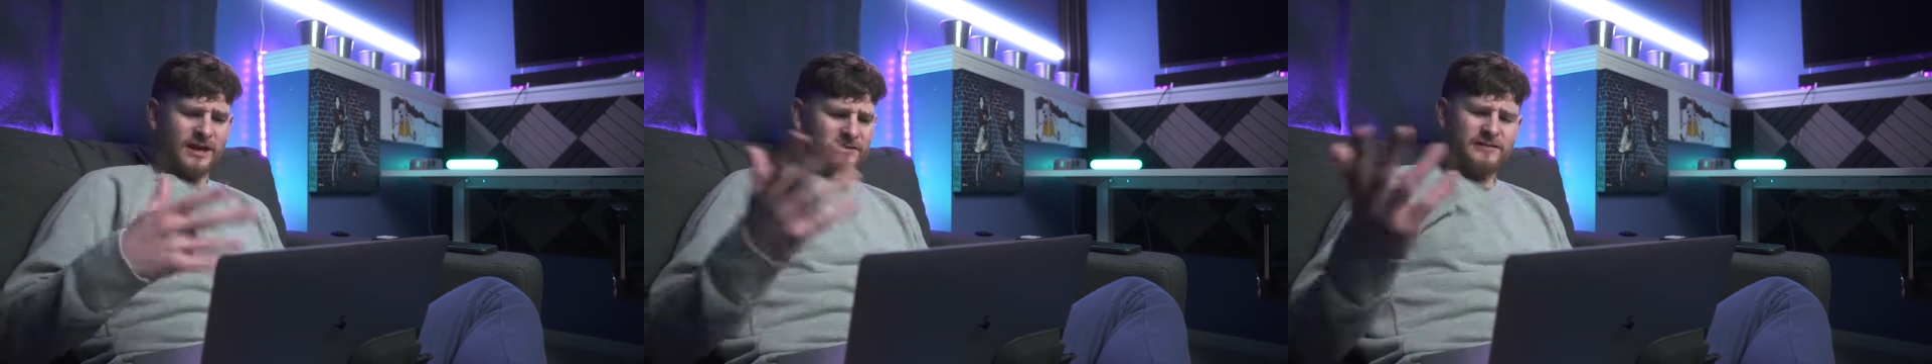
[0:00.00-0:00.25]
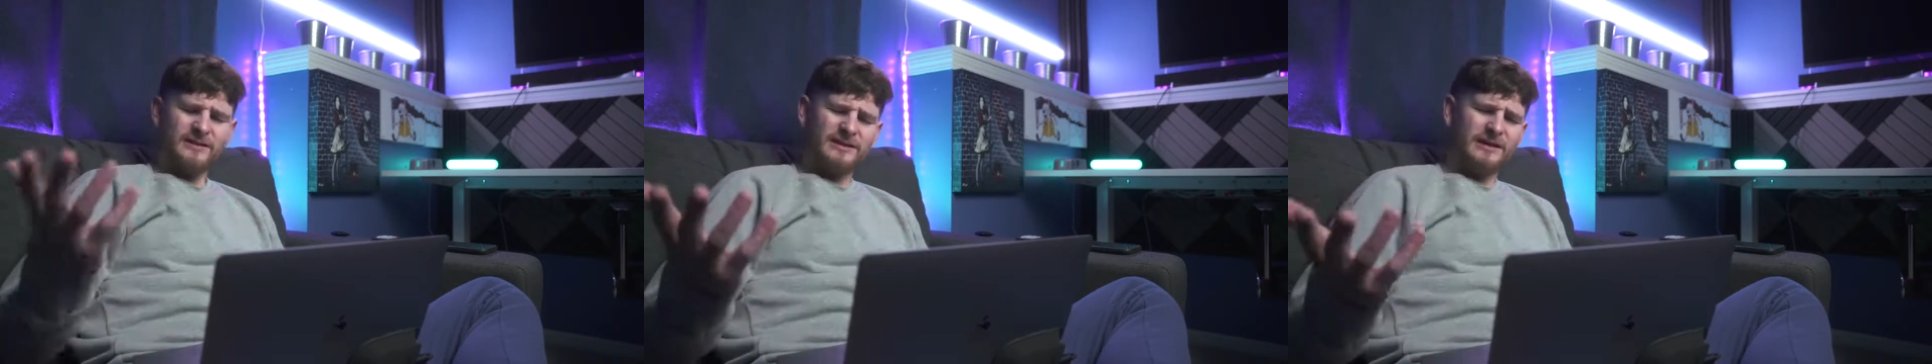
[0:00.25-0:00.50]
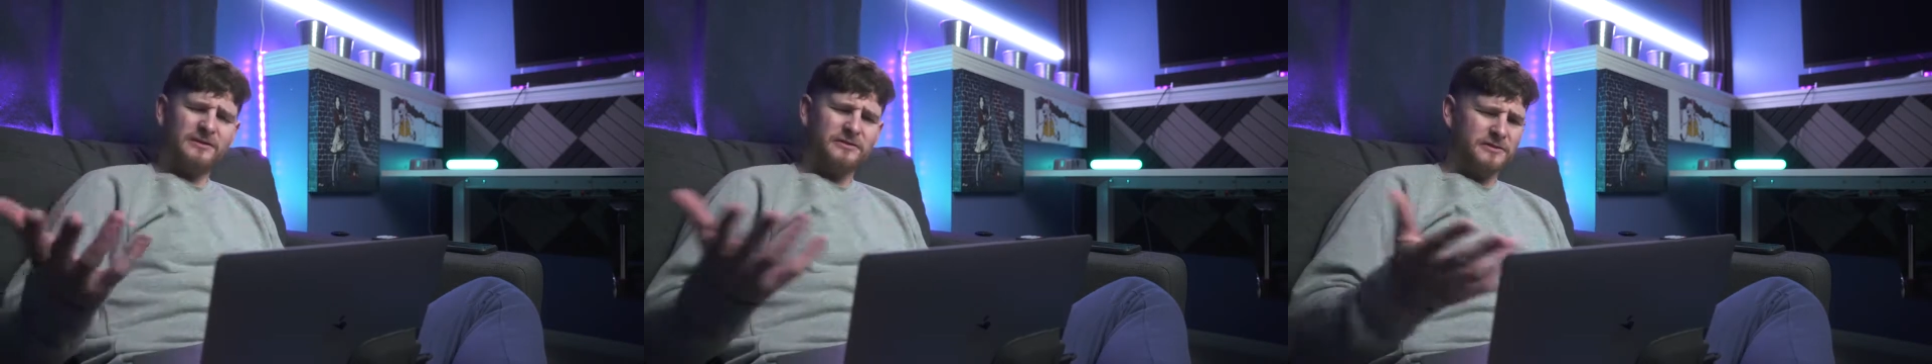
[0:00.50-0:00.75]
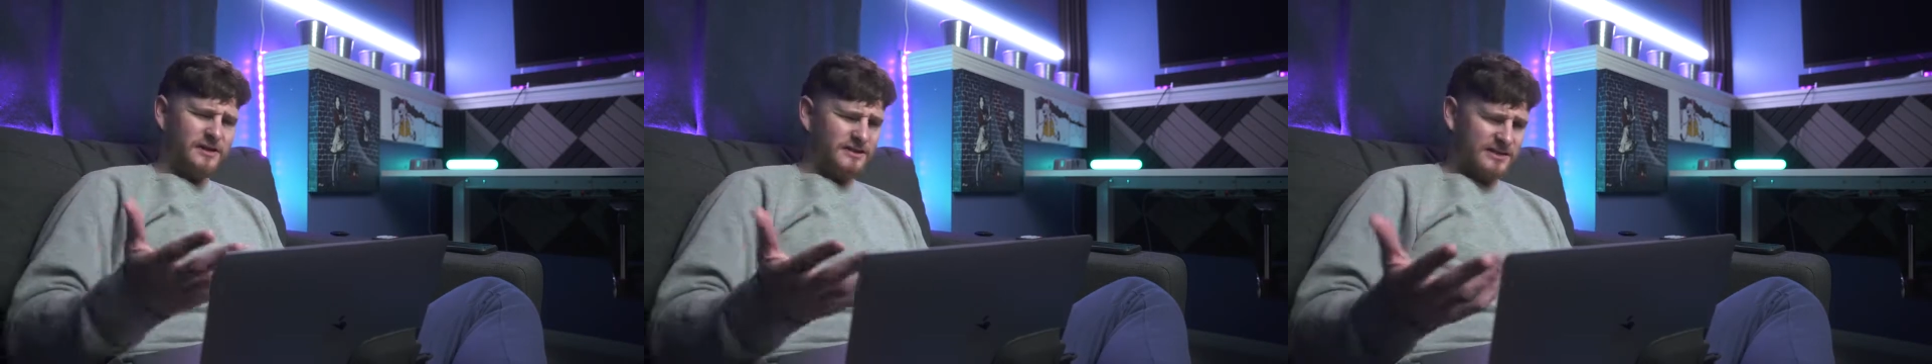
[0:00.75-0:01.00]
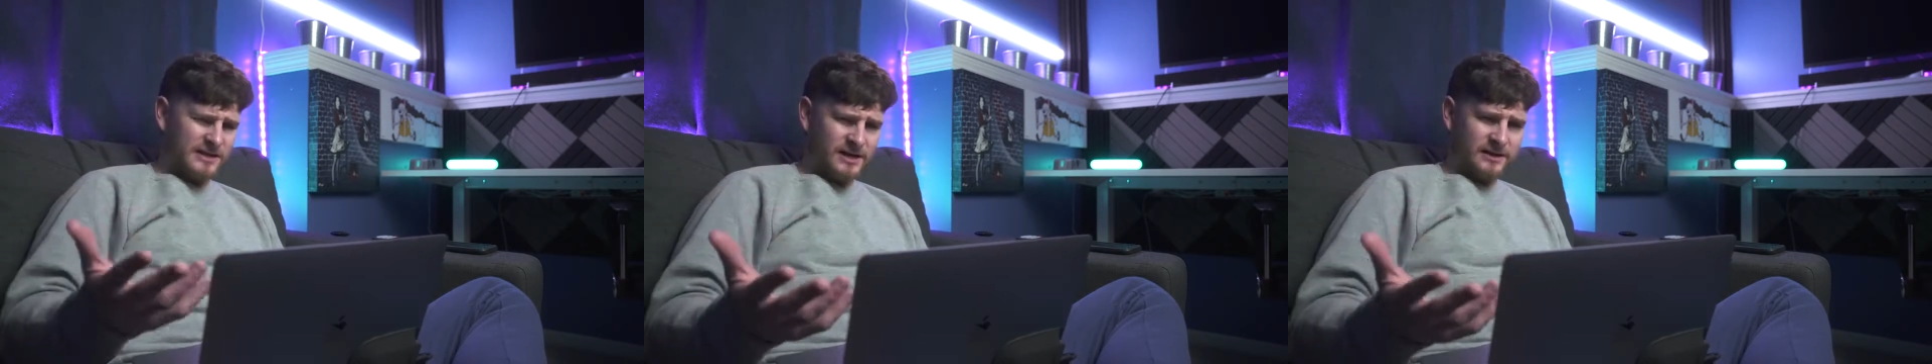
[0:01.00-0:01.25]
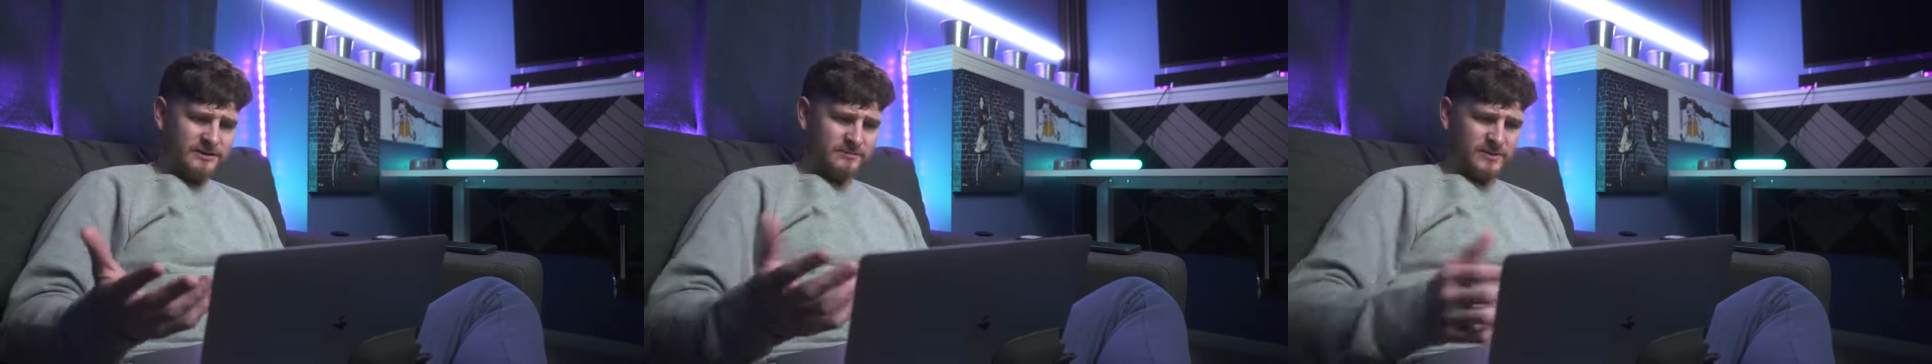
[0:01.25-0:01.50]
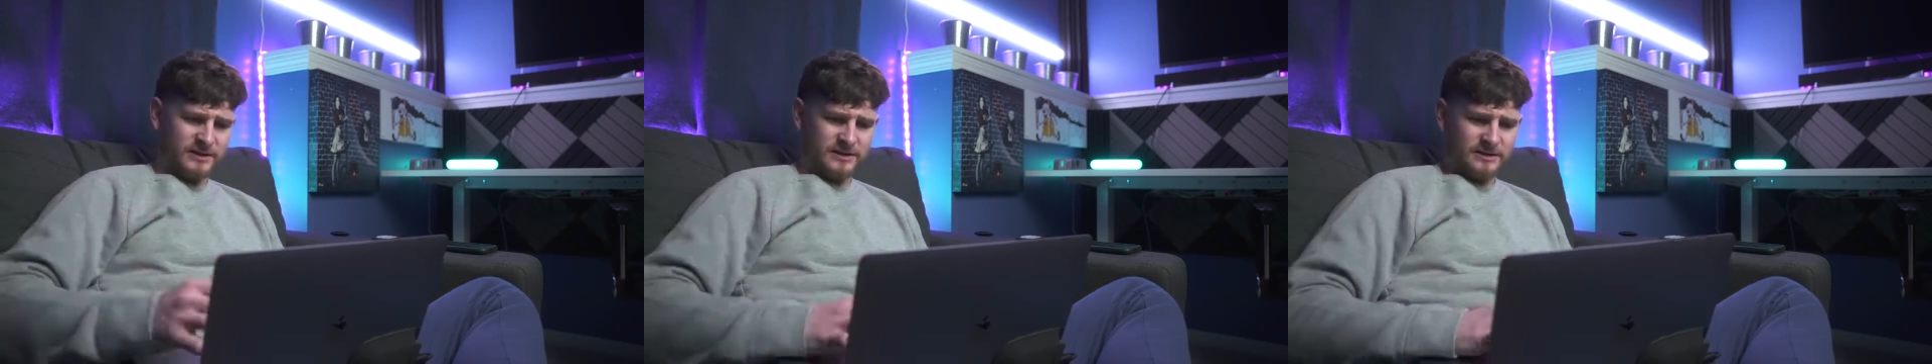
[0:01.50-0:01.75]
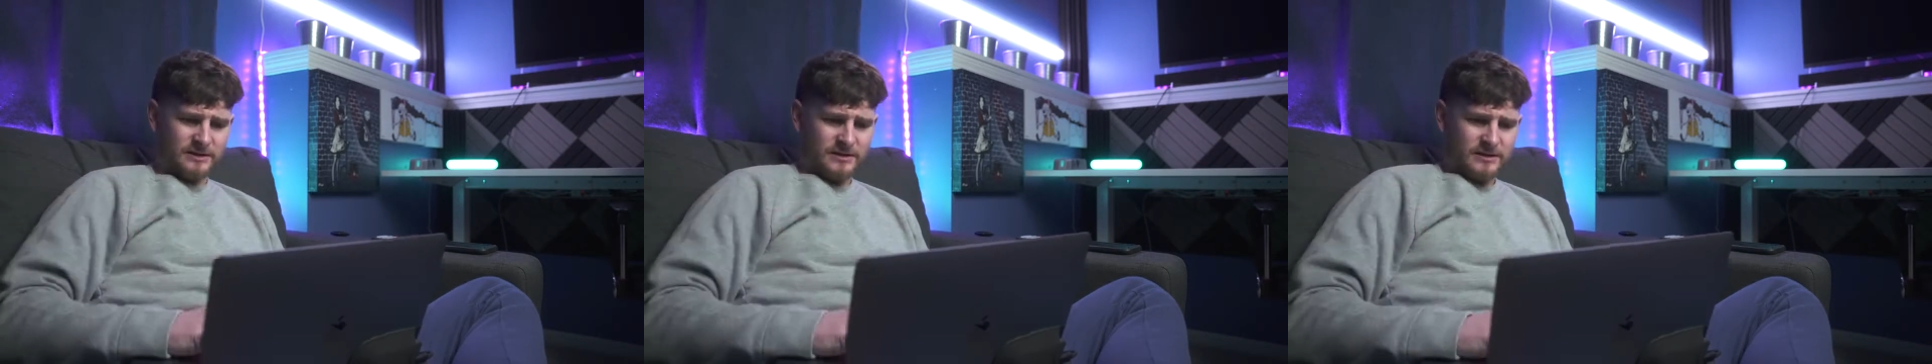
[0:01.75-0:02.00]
I think there's like 30 customized